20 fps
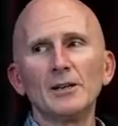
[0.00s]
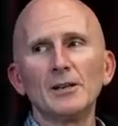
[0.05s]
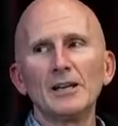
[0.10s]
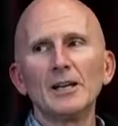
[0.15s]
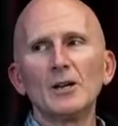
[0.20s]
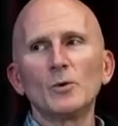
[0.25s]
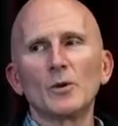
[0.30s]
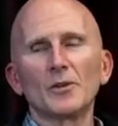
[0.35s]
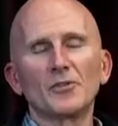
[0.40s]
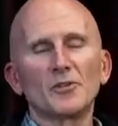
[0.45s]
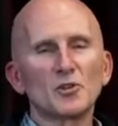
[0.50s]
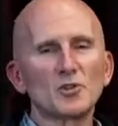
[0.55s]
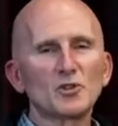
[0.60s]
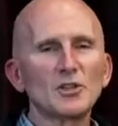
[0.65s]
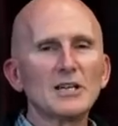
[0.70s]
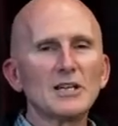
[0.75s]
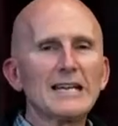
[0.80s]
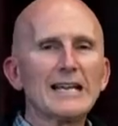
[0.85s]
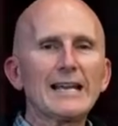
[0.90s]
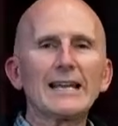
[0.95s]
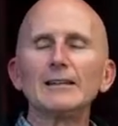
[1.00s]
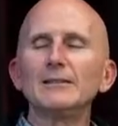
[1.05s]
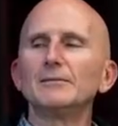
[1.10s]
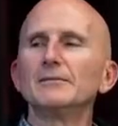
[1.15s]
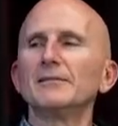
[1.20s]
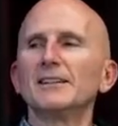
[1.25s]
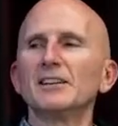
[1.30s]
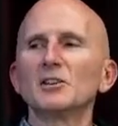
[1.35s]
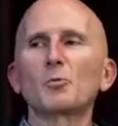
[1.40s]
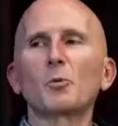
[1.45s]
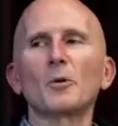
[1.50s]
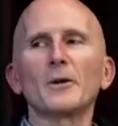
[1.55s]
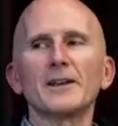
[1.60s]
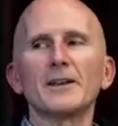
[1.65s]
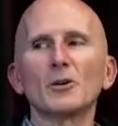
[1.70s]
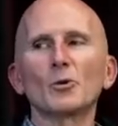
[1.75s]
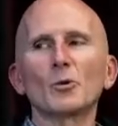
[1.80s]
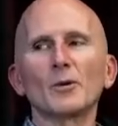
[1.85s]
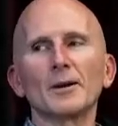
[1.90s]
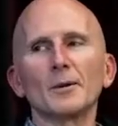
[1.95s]
with the C8 is pretty
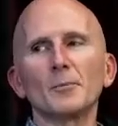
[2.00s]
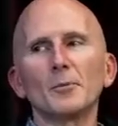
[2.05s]
incredible.